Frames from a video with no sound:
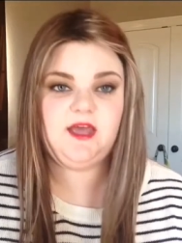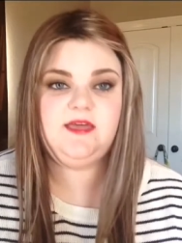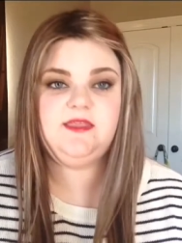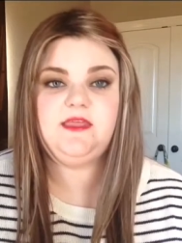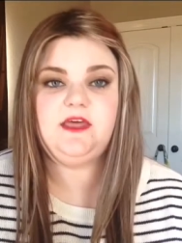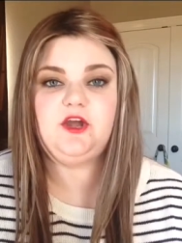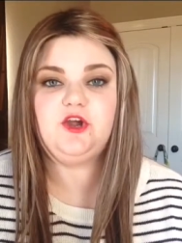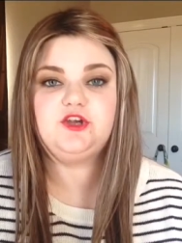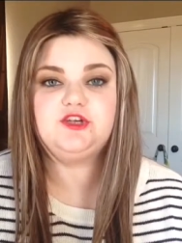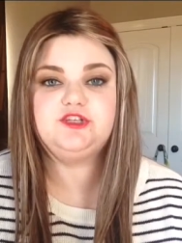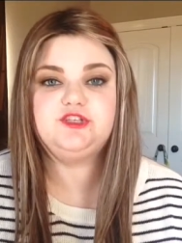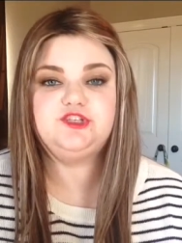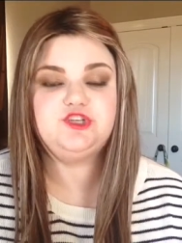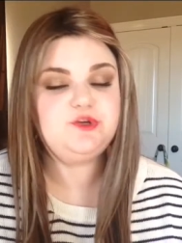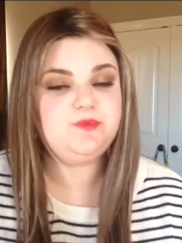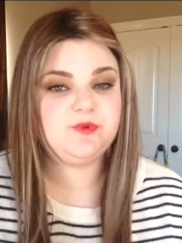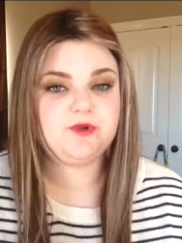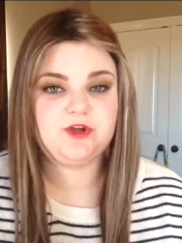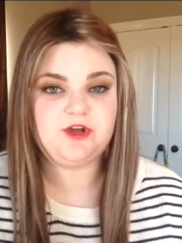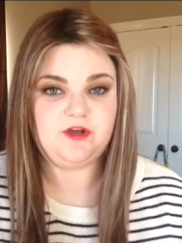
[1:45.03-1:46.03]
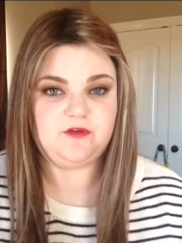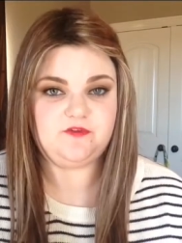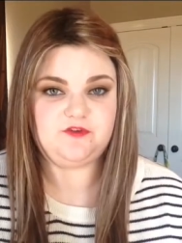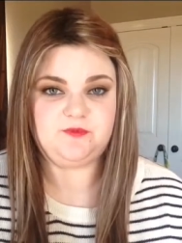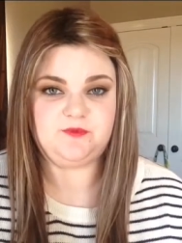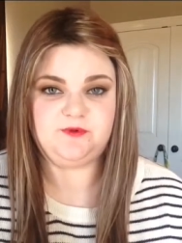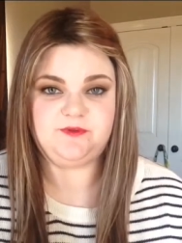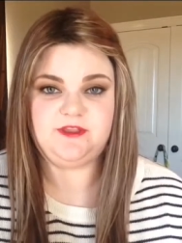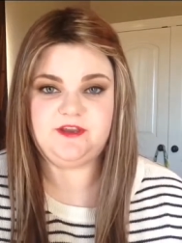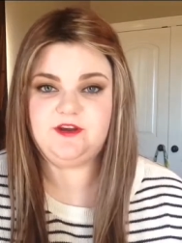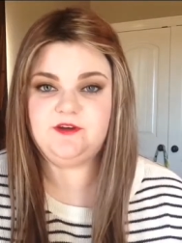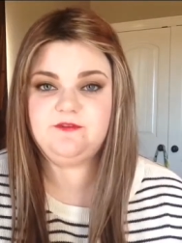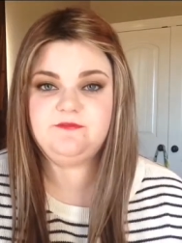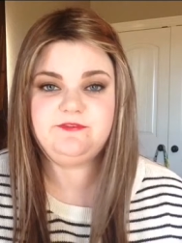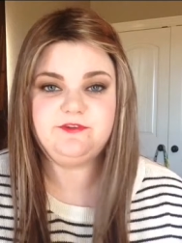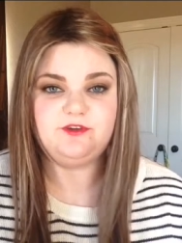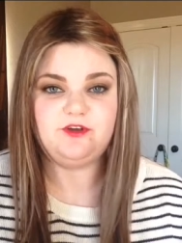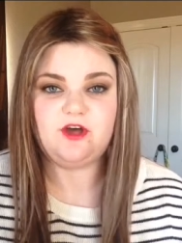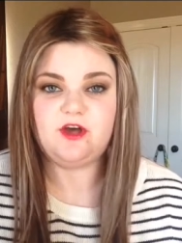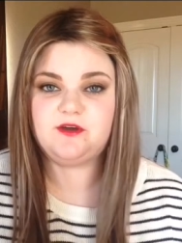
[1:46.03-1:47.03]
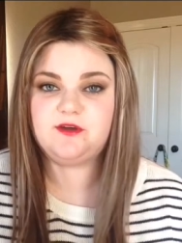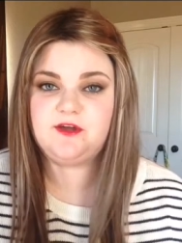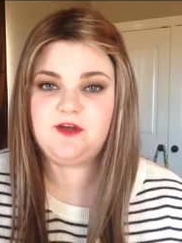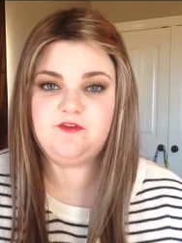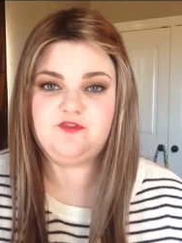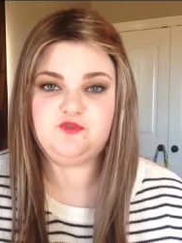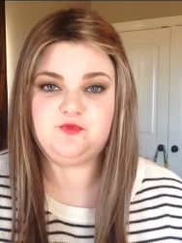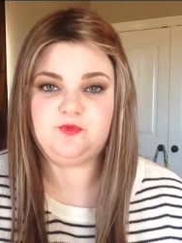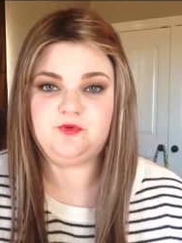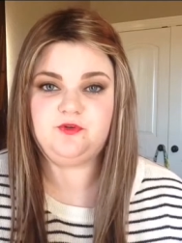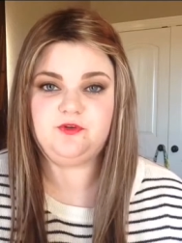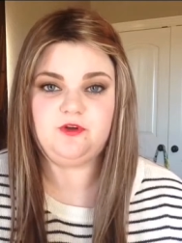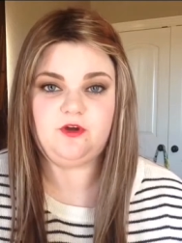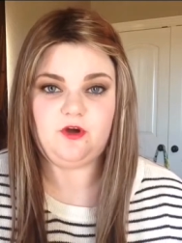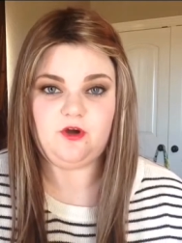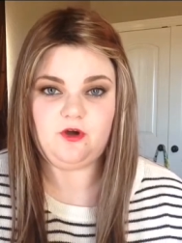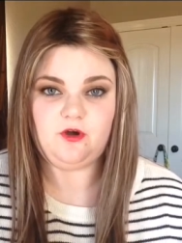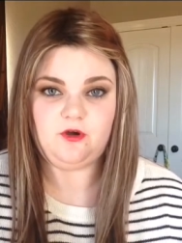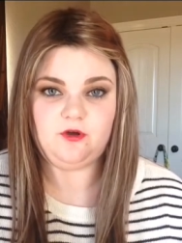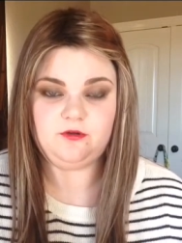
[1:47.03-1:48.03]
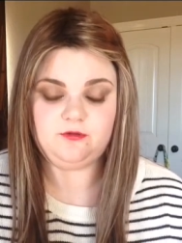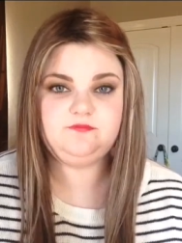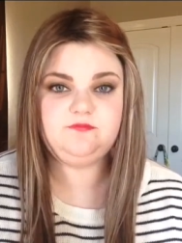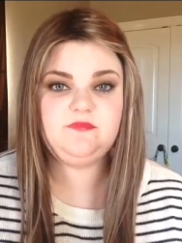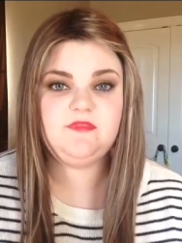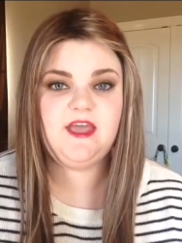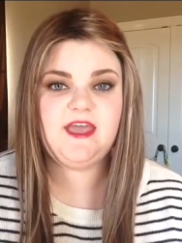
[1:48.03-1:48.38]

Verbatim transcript: They are super comfortable. They don't feel uncomfortable at all,